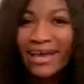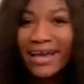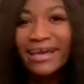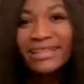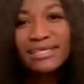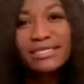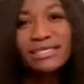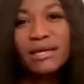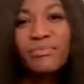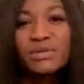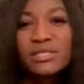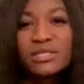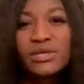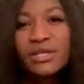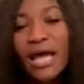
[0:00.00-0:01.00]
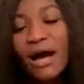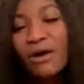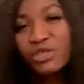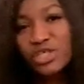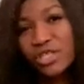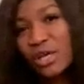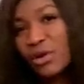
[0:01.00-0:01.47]
In this episode,
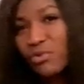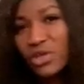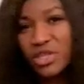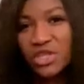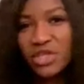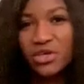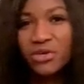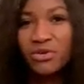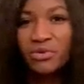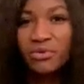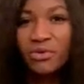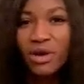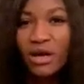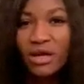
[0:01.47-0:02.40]
I'll share with you